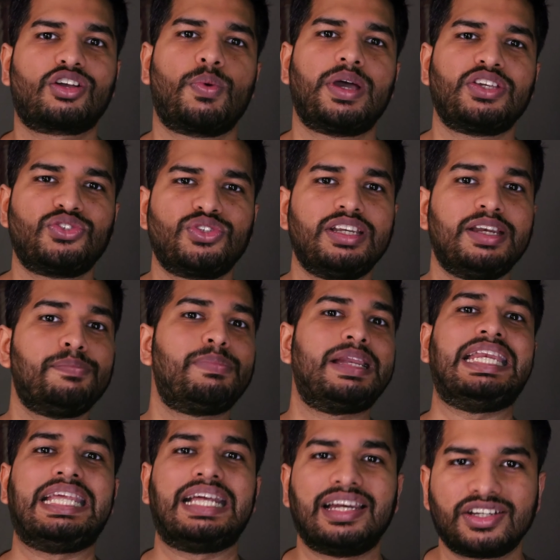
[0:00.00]
questions in
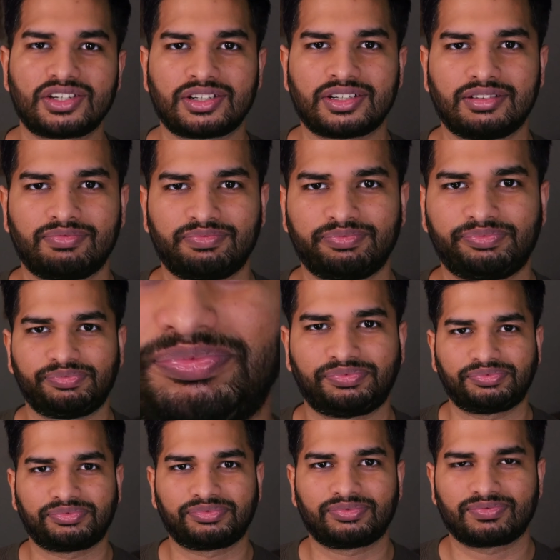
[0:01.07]
plain English.
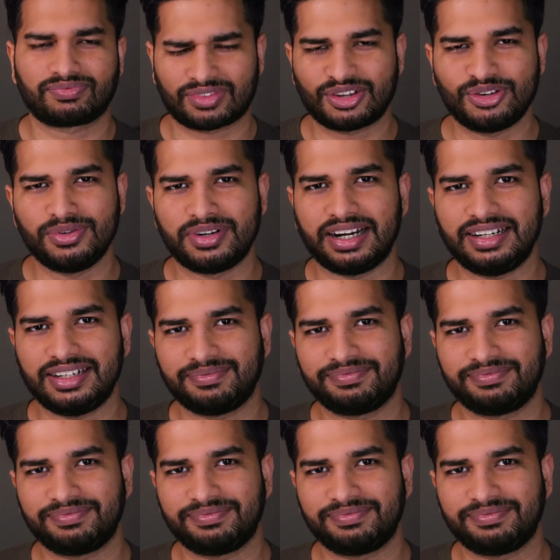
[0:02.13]
Cool, right?